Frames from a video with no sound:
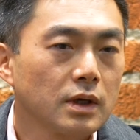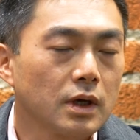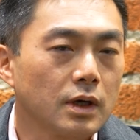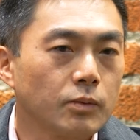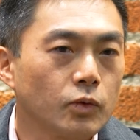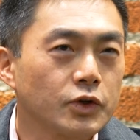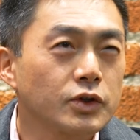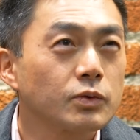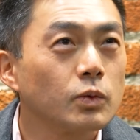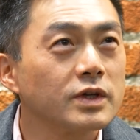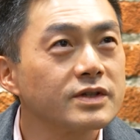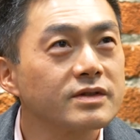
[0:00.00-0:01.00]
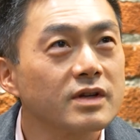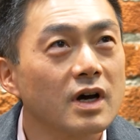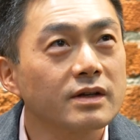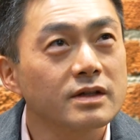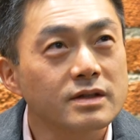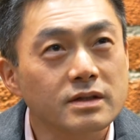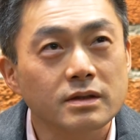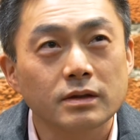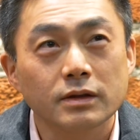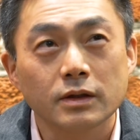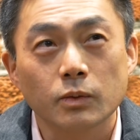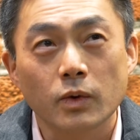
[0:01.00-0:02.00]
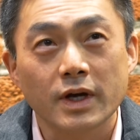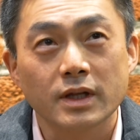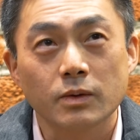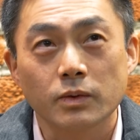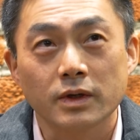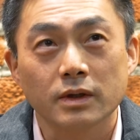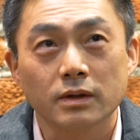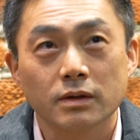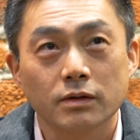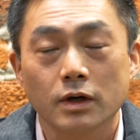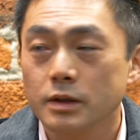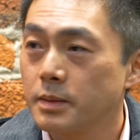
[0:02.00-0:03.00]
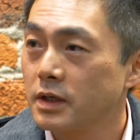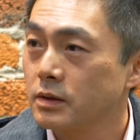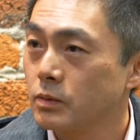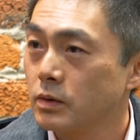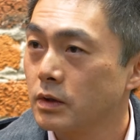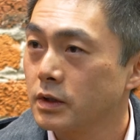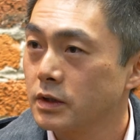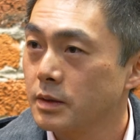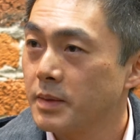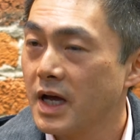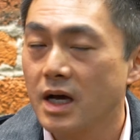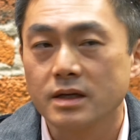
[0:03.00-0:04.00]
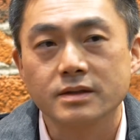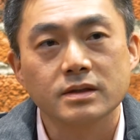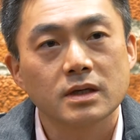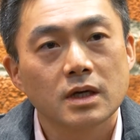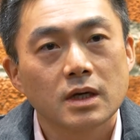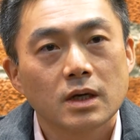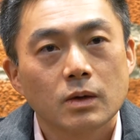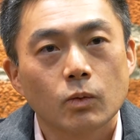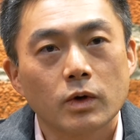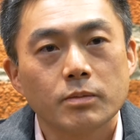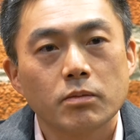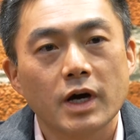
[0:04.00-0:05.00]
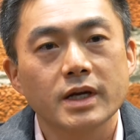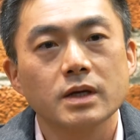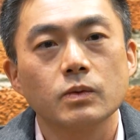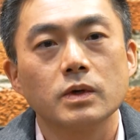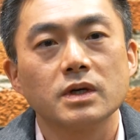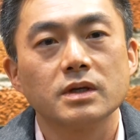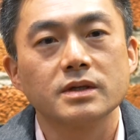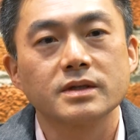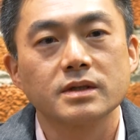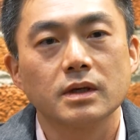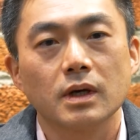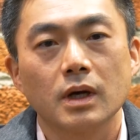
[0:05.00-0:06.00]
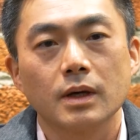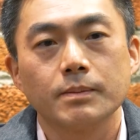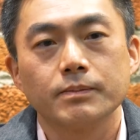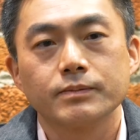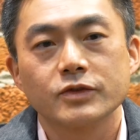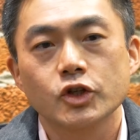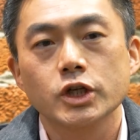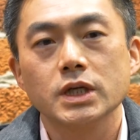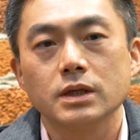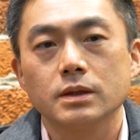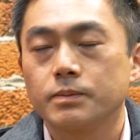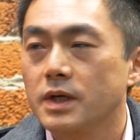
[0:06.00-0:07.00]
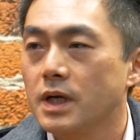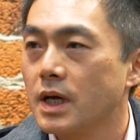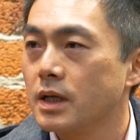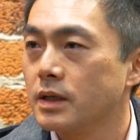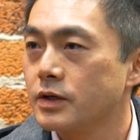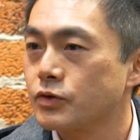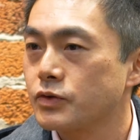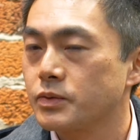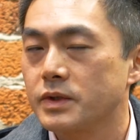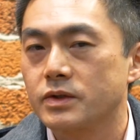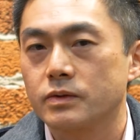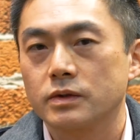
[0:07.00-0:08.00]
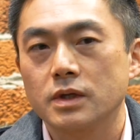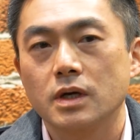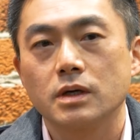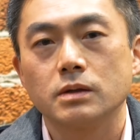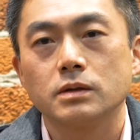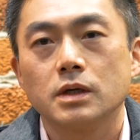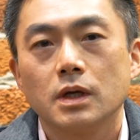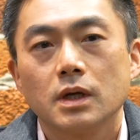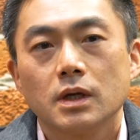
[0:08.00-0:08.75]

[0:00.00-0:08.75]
um, which was not necessarily the way that we thought about the world in the past. When money was um, cheap and interest rates were low,